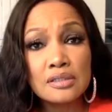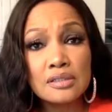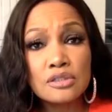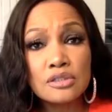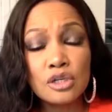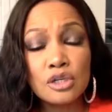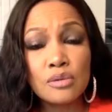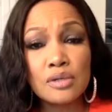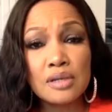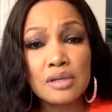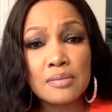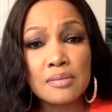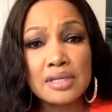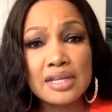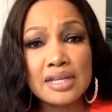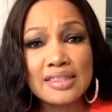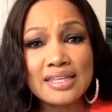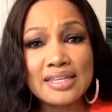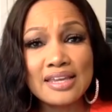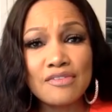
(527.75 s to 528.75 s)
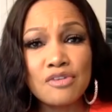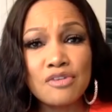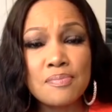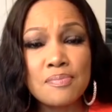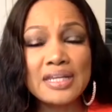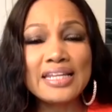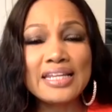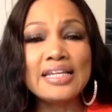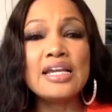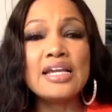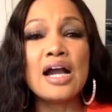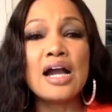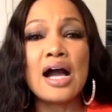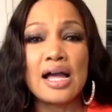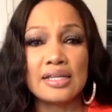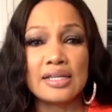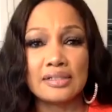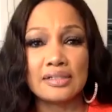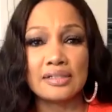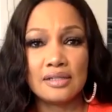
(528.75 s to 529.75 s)
You know what I mean? I think everybody yes.
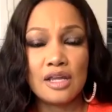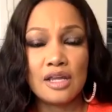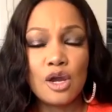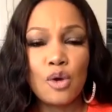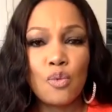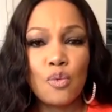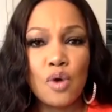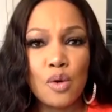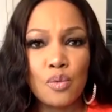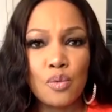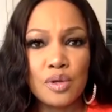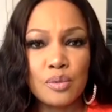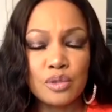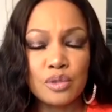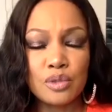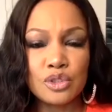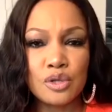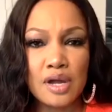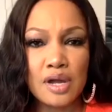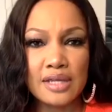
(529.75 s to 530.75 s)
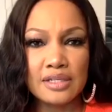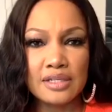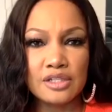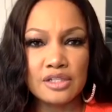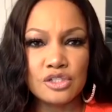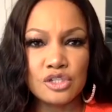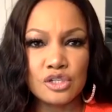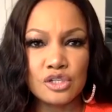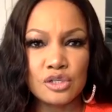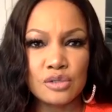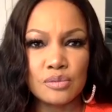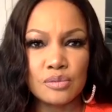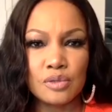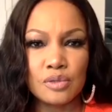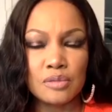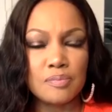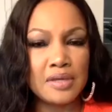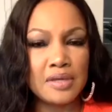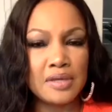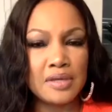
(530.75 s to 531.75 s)
got what we were trying to do
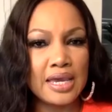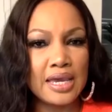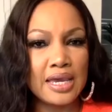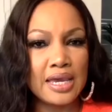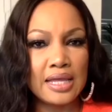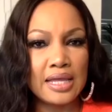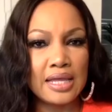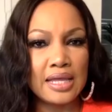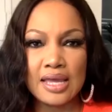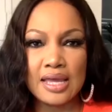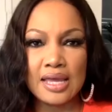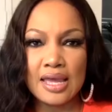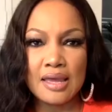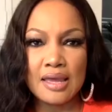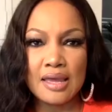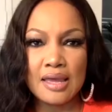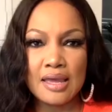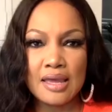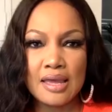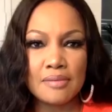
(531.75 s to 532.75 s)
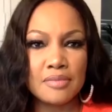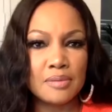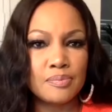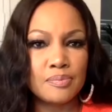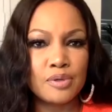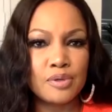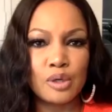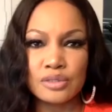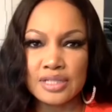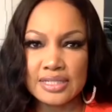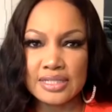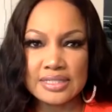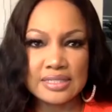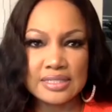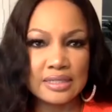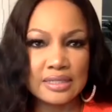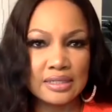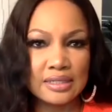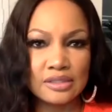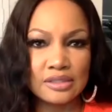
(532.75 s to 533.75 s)
with BLM and
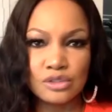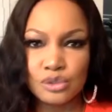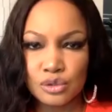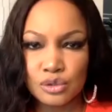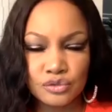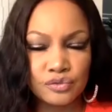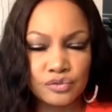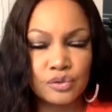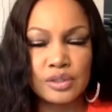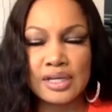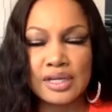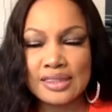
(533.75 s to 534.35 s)
protesting and George Floyd.